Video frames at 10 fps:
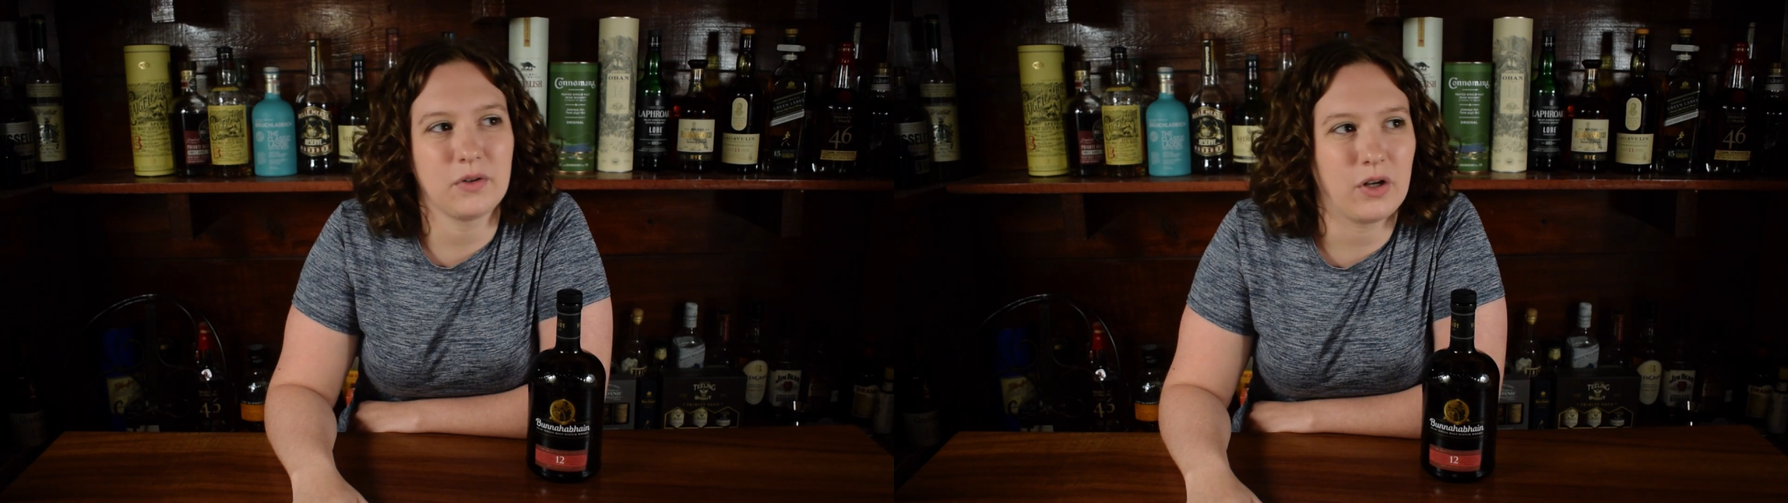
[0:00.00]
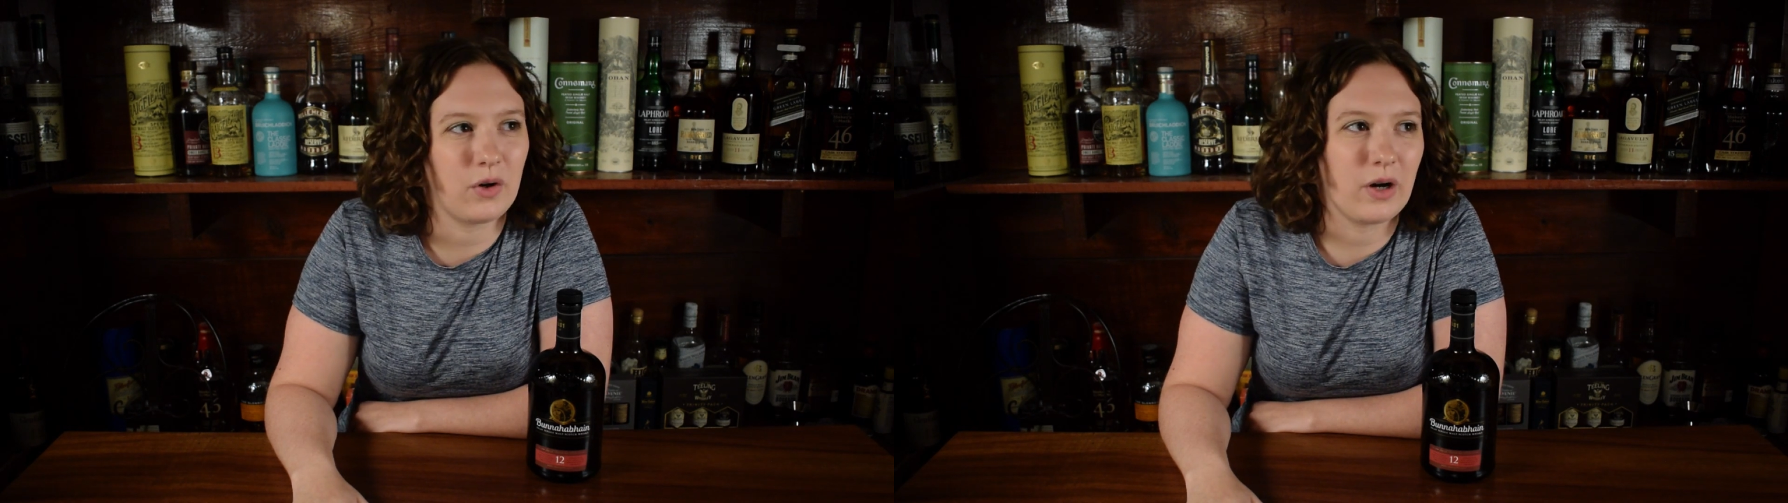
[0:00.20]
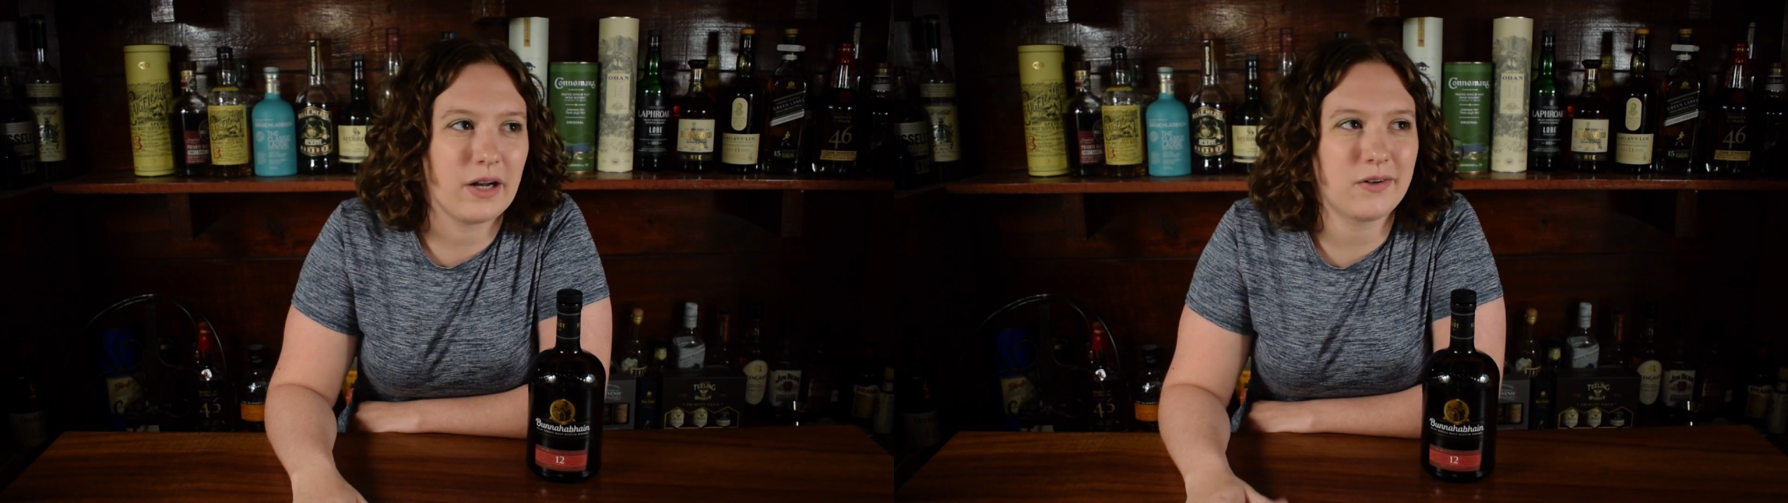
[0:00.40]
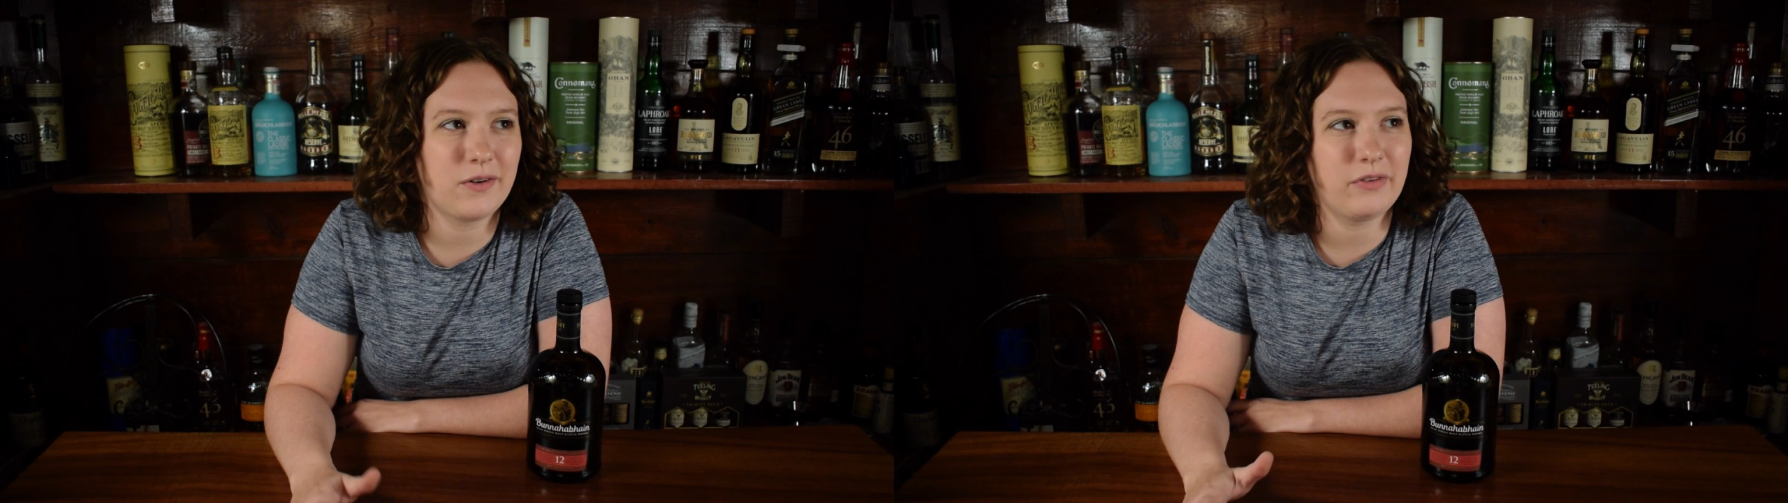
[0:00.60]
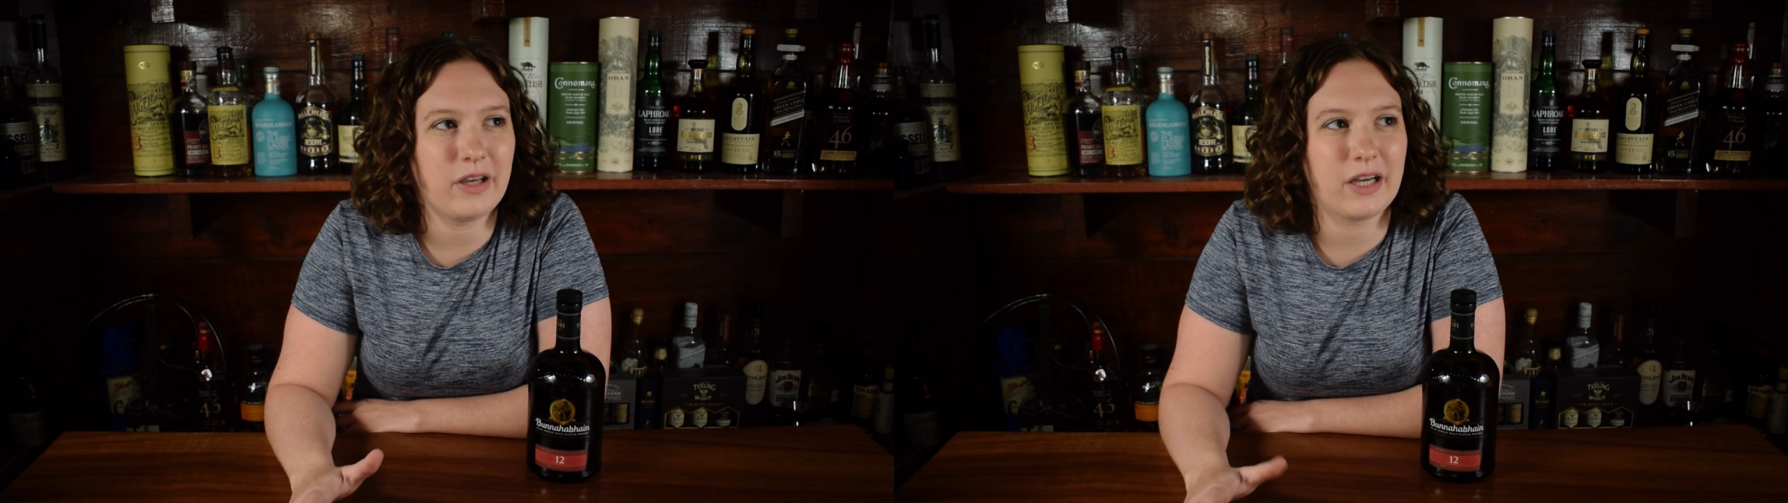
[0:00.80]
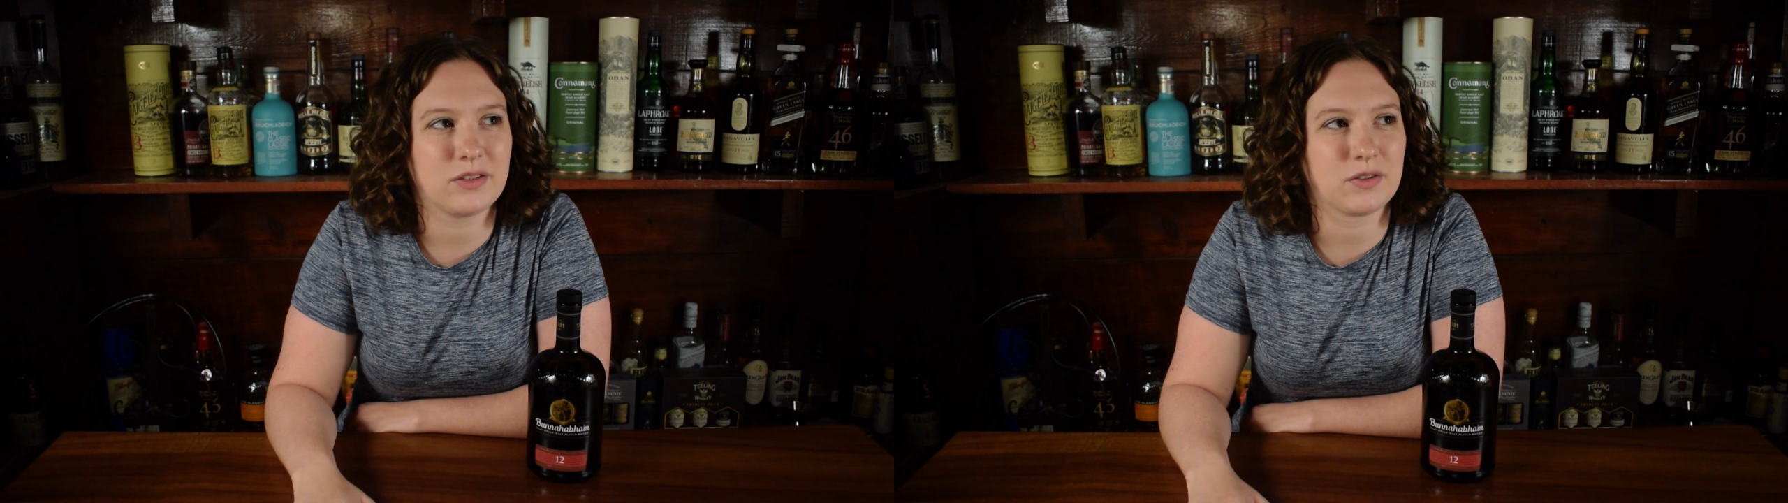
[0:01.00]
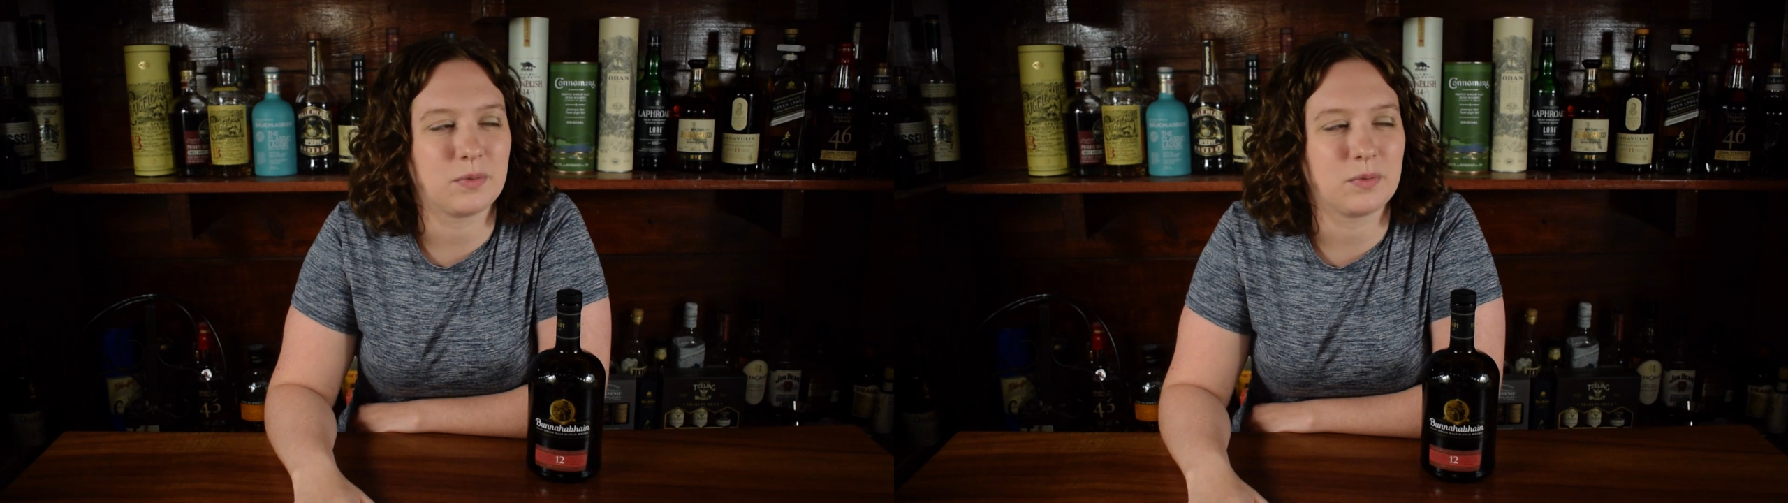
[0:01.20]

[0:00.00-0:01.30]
know if you guys,